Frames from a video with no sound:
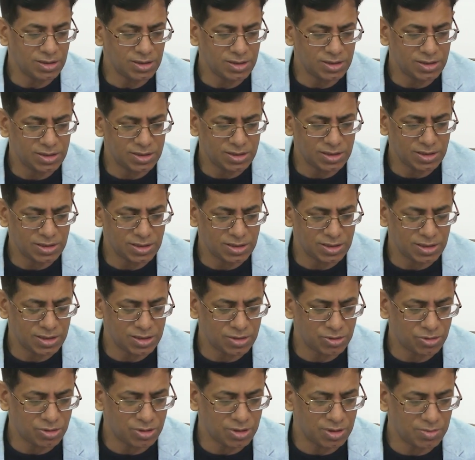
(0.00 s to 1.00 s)
us just
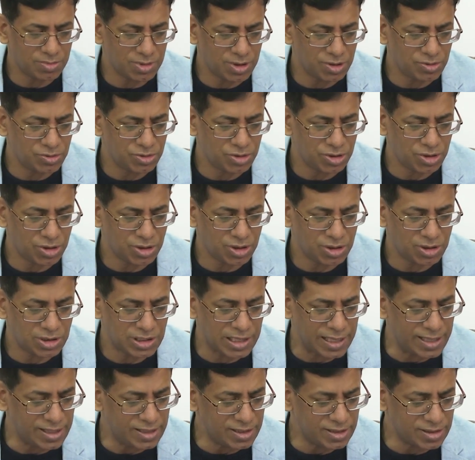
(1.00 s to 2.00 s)
talk about your
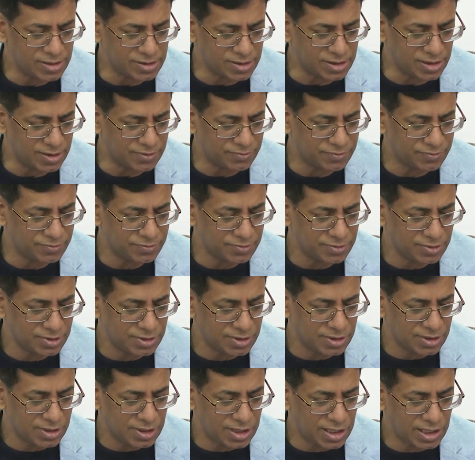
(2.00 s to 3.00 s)
career graph.
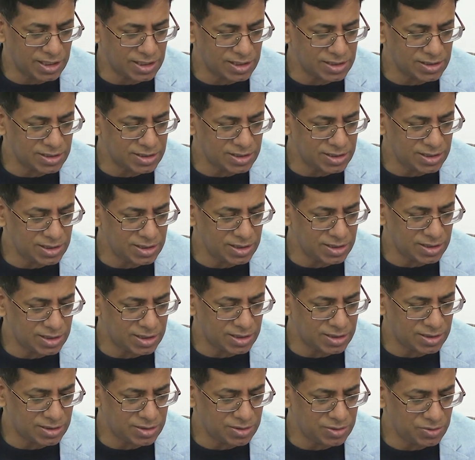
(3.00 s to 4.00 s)
I can see
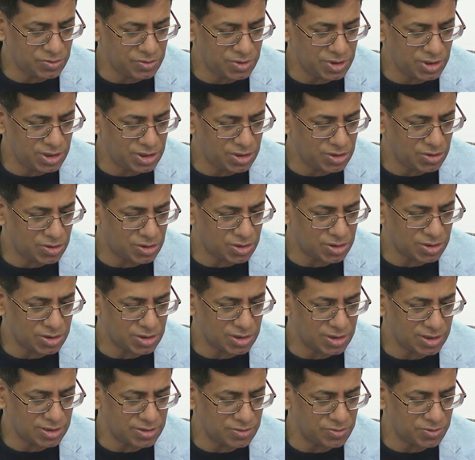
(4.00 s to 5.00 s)
that you did your
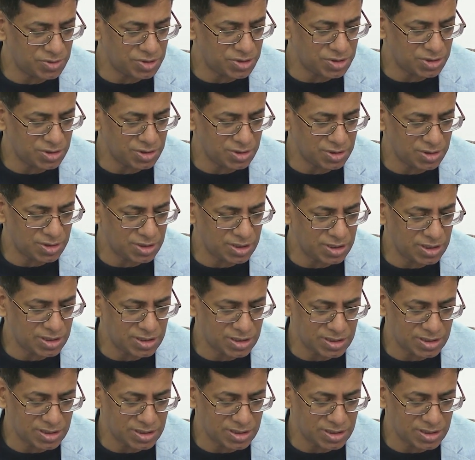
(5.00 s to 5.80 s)
graduation in